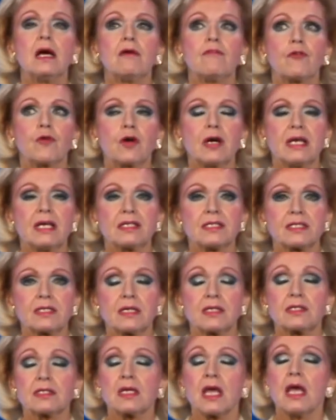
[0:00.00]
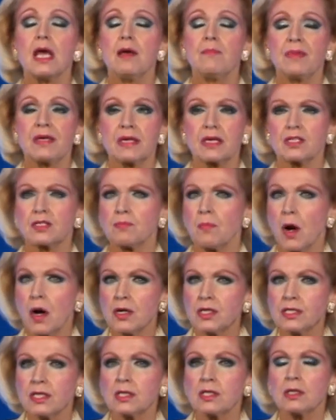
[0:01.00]
for instance, because
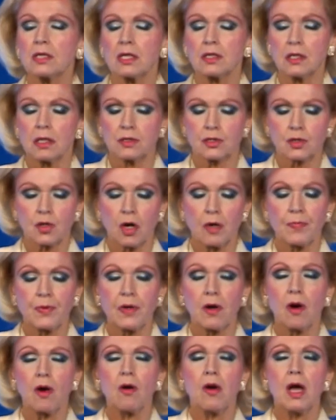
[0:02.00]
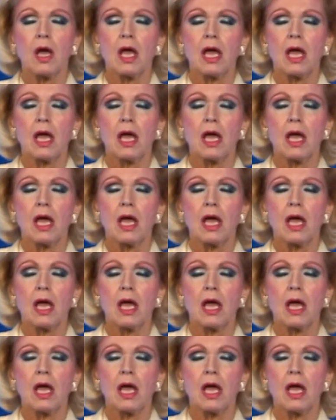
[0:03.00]
Mars in Scorpio